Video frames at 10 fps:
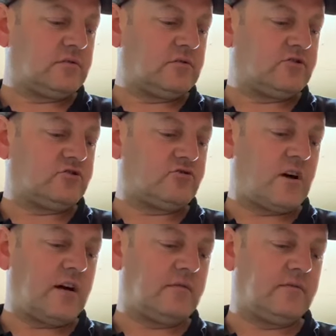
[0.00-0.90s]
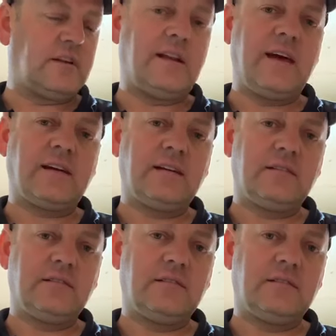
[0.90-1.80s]
strut, the leg,
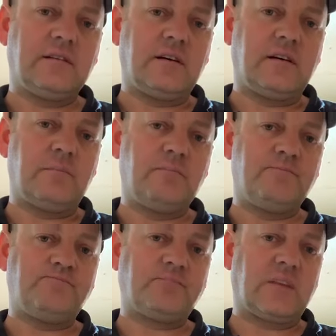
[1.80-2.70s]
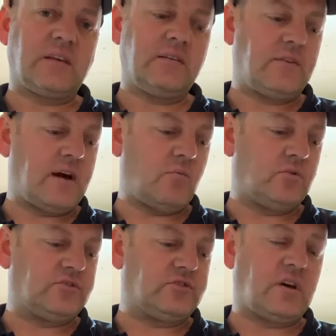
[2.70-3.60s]
that
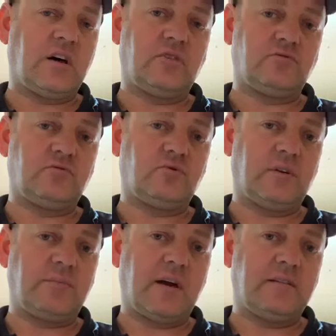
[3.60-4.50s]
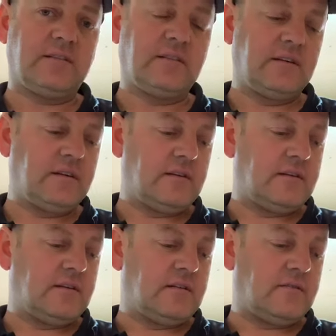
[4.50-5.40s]
was £120.
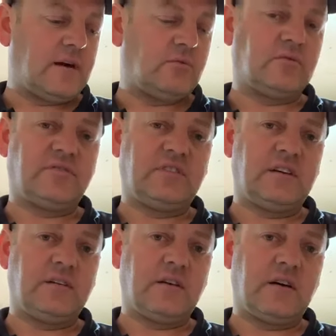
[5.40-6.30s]
That was obviously